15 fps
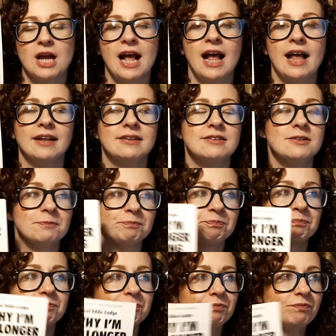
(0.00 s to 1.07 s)
And
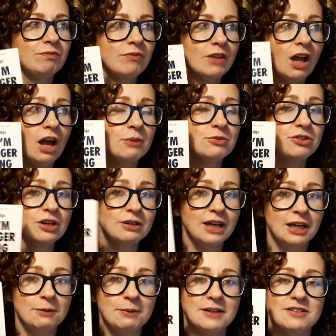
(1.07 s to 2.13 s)
I'm so
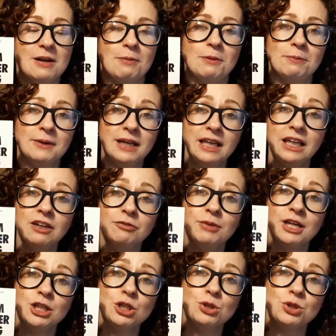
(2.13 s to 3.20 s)
glad I picked it up at the beginning of
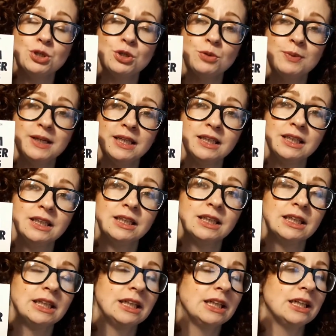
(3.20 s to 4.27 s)
my
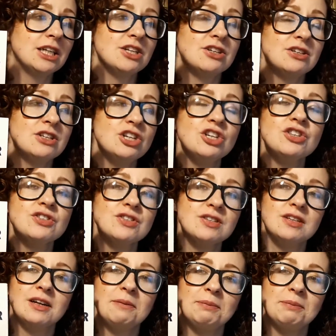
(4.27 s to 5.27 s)
YouTubing-ness,